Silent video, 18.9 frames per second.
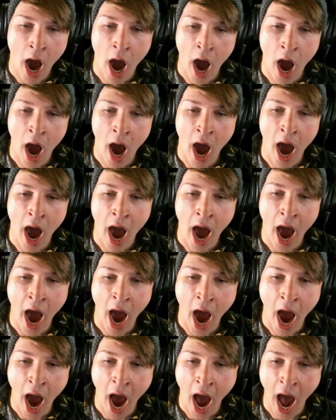Hey, Mr.
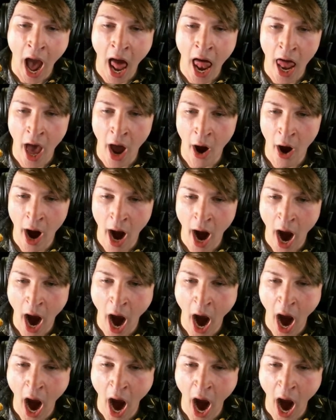Ruby, dude. Hello. You want the
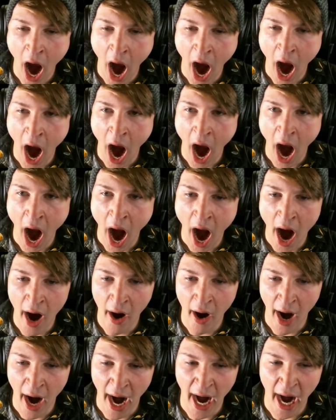freaking, you want
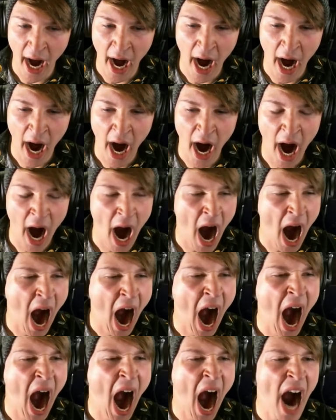the freaking uh,
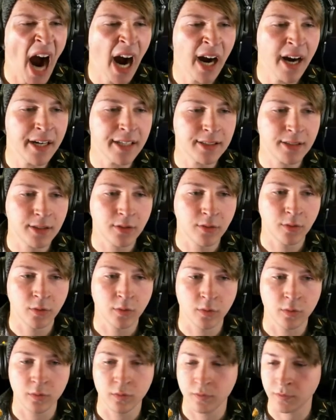uh, uh, uh,
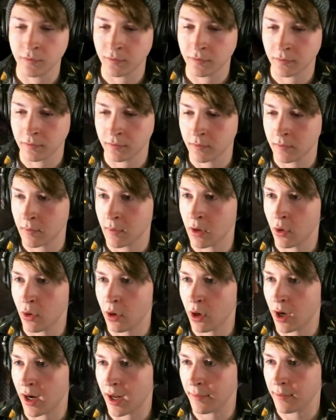bone guy? Hold
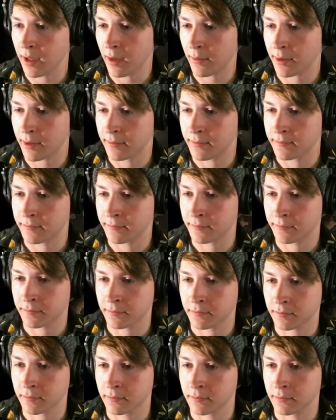on, I'm coming. Come over here.
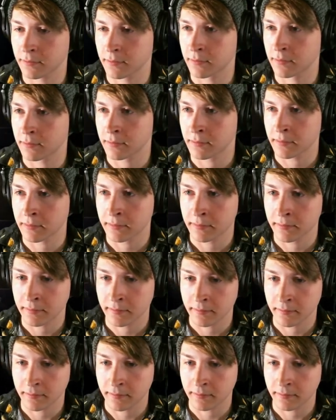
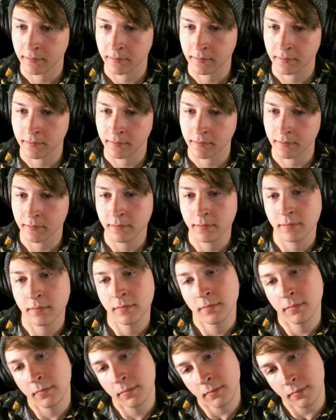He's selling
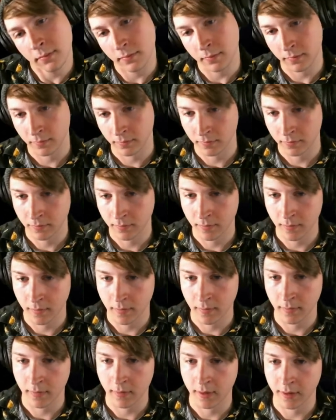yo-yo crap.
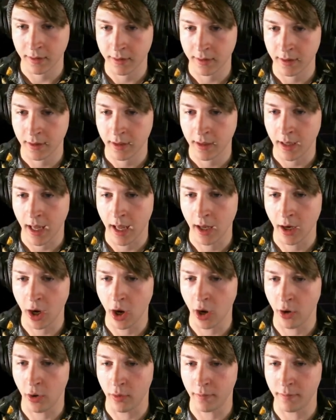
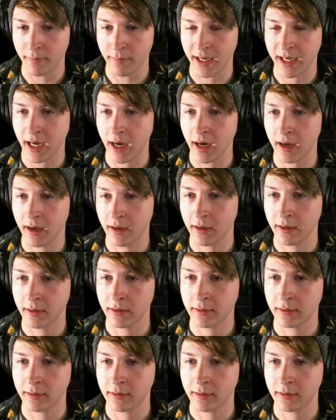Hello, Mika.